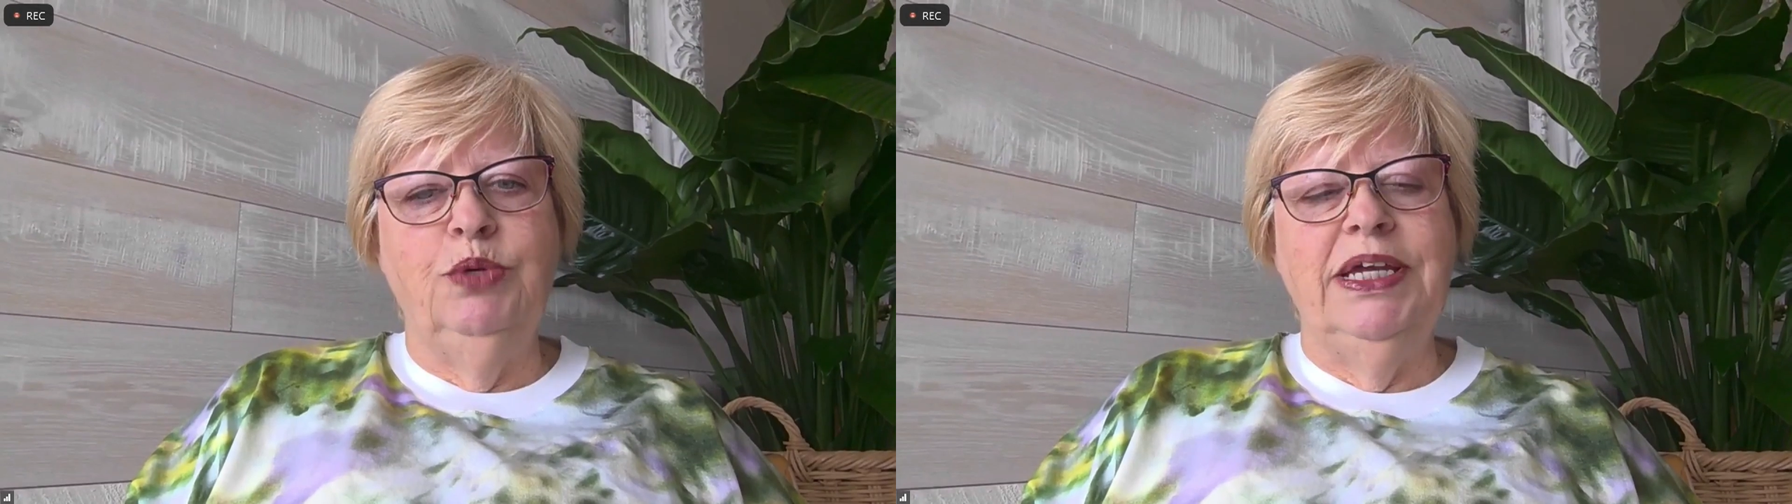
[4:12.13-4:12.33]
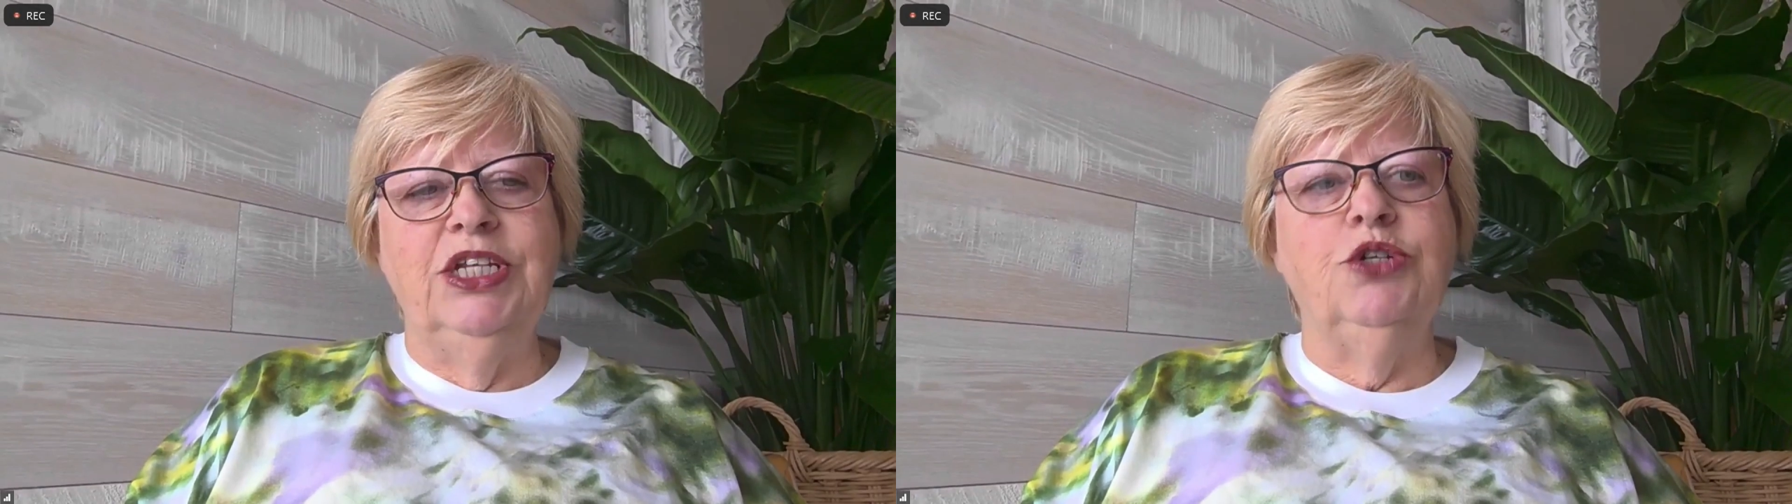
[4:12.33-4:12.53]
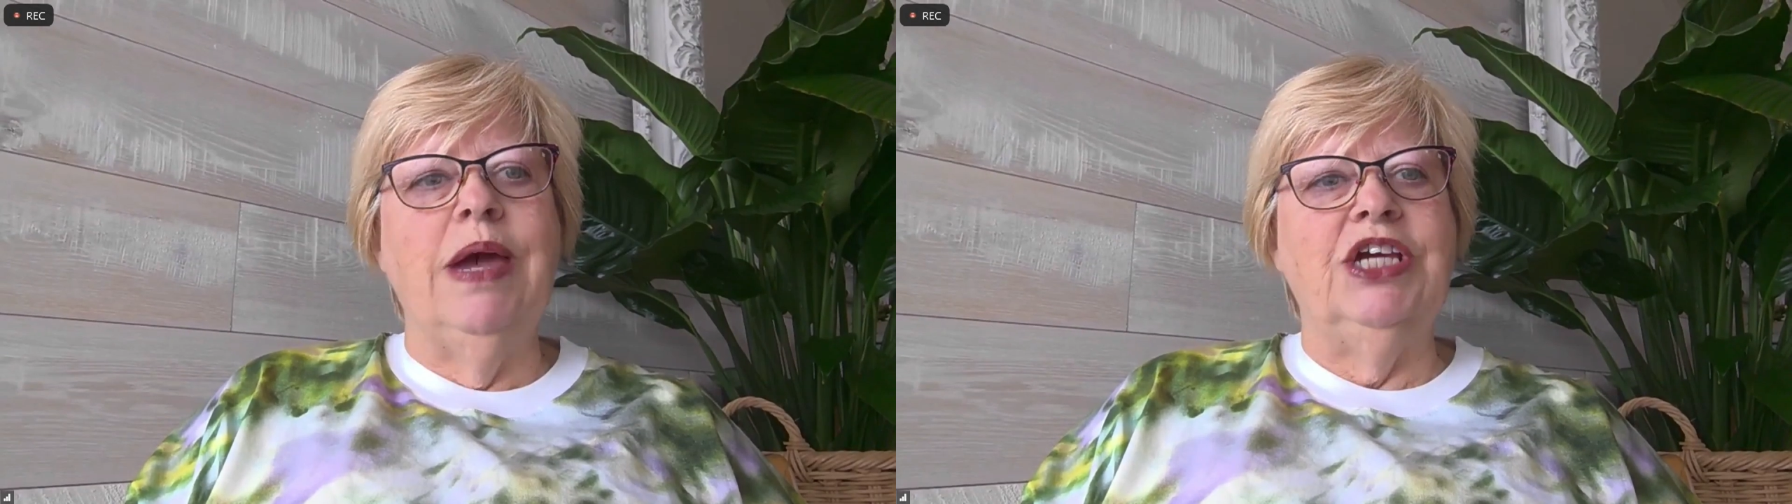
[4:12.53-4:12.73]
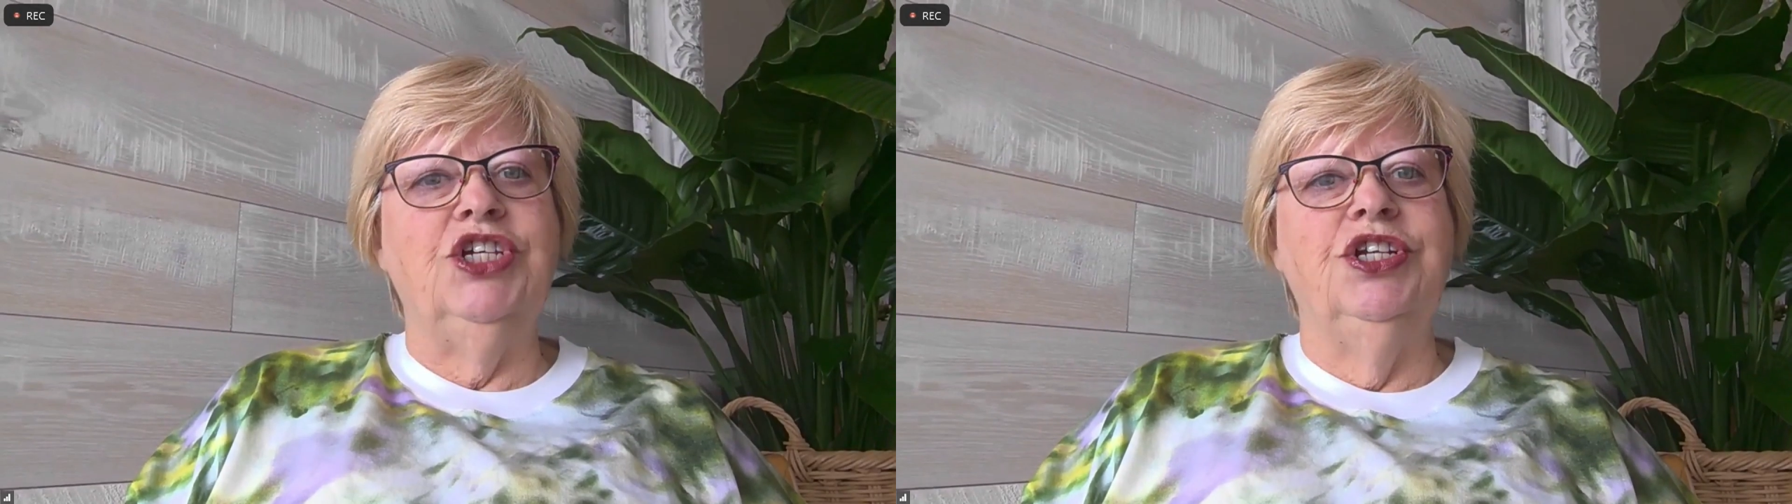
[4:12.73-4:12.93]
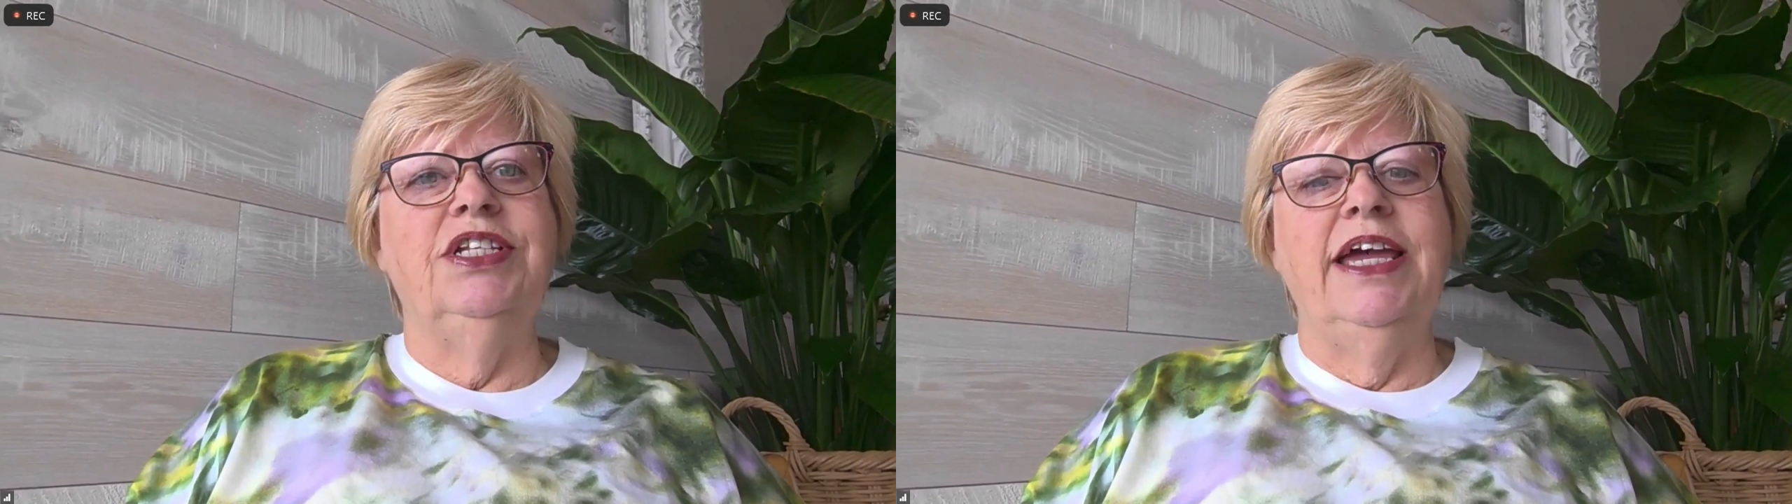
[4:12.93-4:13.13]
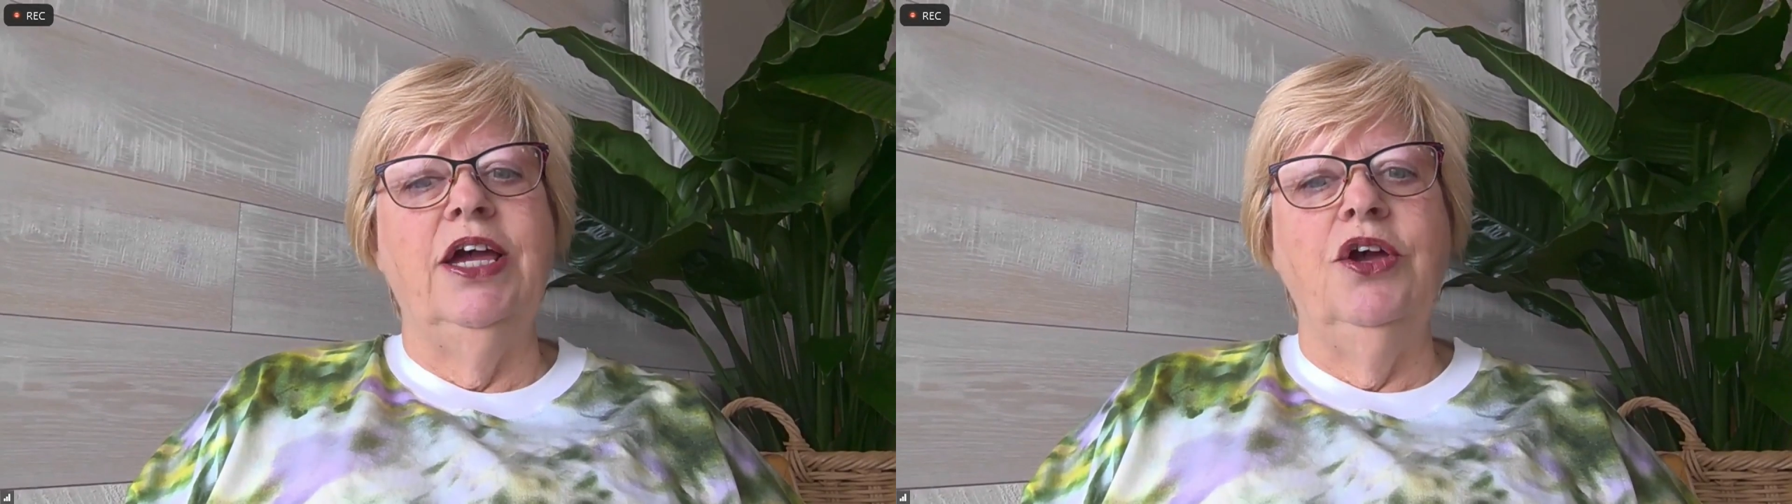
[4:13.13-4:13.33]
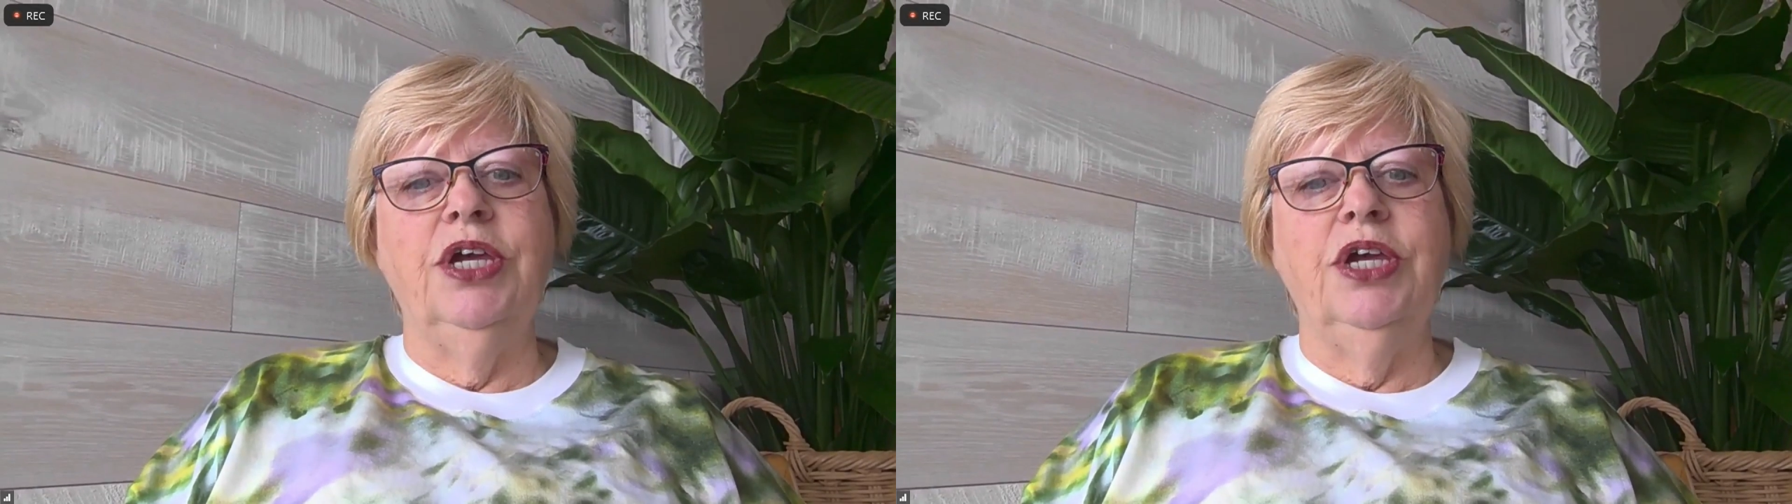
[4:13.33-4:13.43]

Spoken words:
me into action. Is like,